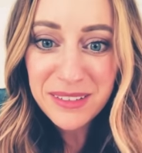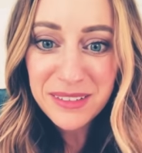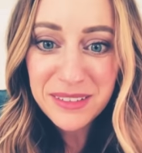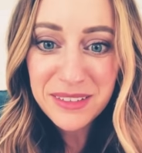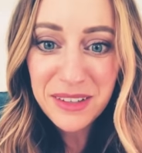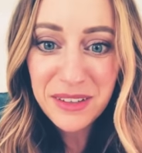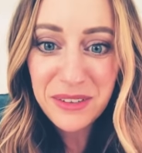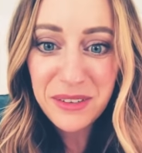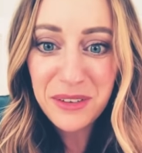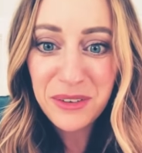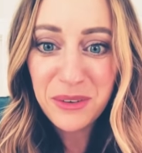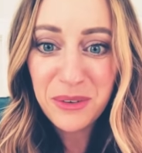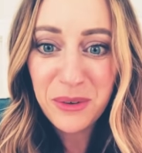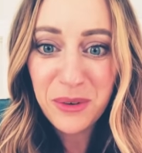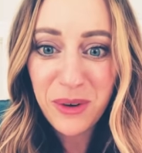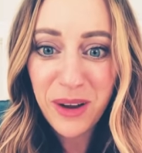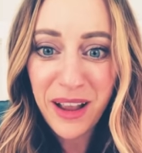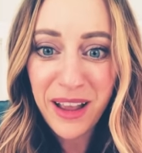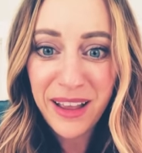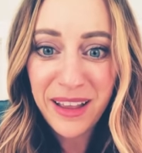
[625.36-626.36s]
to little
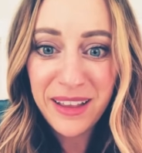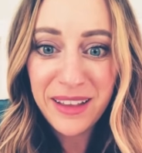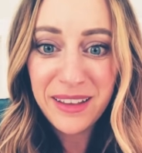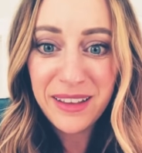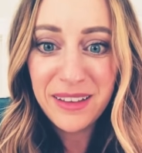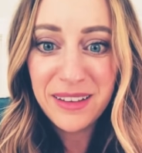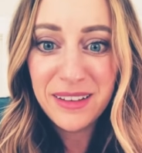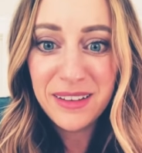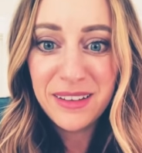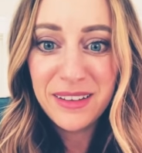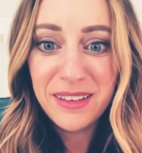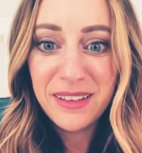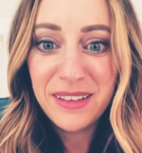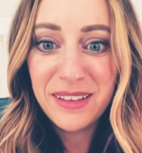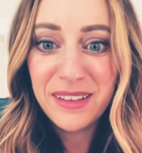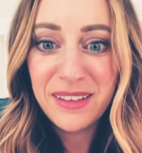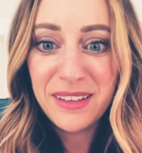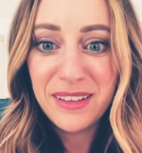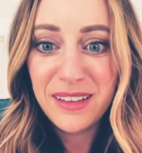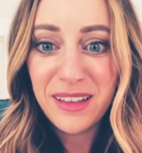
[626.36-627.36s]
gray
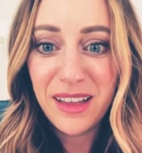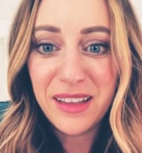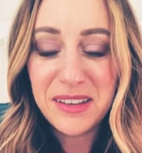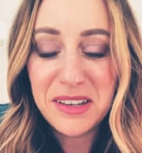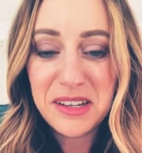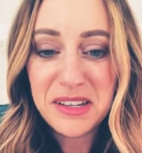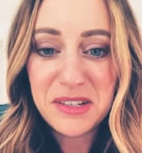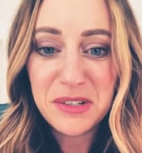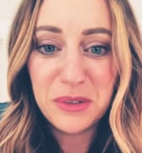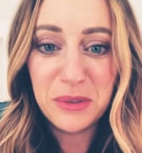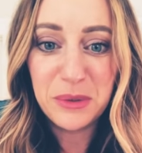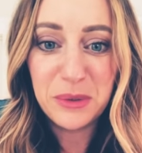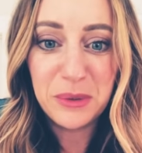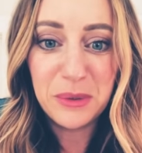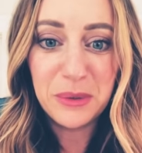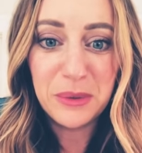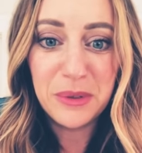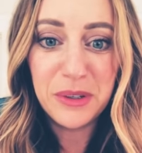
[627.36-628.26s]
and to